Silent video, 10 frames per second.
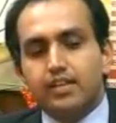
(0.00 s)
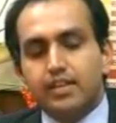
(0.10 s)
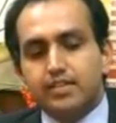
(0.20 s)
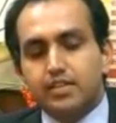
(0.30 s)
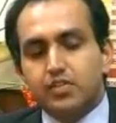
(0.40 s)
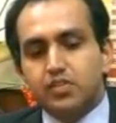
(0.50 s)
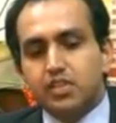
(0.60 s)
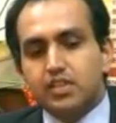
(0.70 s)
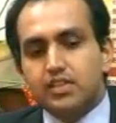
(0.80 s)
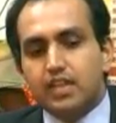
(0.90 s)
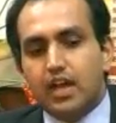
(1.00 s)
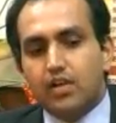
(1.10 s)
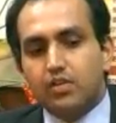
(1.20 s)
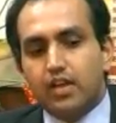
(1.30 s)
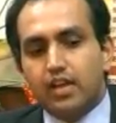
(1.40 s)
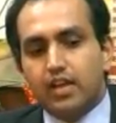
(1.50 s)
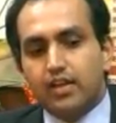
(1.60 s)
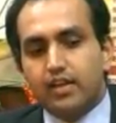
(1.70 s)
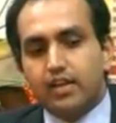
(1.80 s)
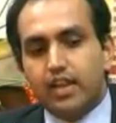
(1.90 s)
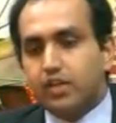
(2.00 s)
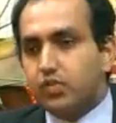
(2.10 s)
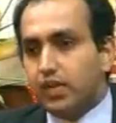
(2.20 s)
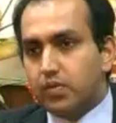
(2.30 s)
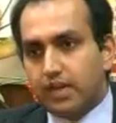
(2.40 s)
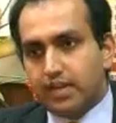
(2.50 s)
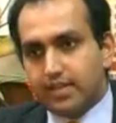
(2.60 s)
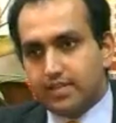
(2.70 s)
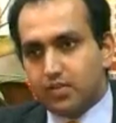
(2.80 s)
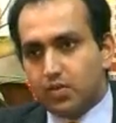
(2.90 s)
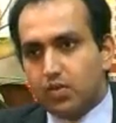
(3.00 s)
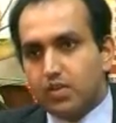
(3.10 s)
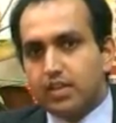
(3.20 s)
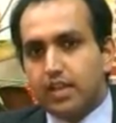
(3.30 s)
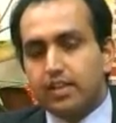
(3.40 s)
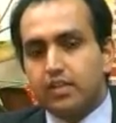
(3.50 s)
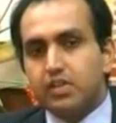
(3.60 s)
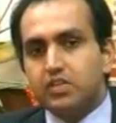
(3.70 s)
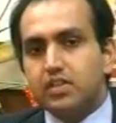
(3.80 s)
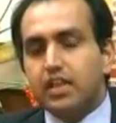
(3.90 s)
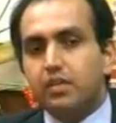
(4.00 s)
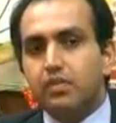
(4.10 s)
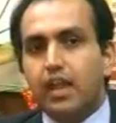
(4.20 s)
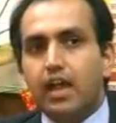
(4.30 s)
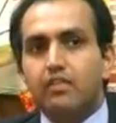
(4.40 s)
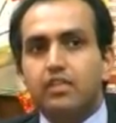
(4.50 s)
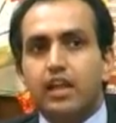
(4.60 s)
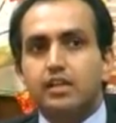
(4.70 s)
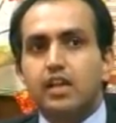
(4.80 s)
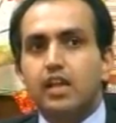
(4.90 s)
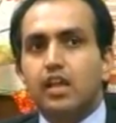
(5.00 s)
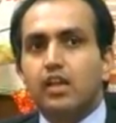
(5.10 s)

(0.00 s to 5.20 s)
The institution is now nearly 21 years old, and the vision that we have that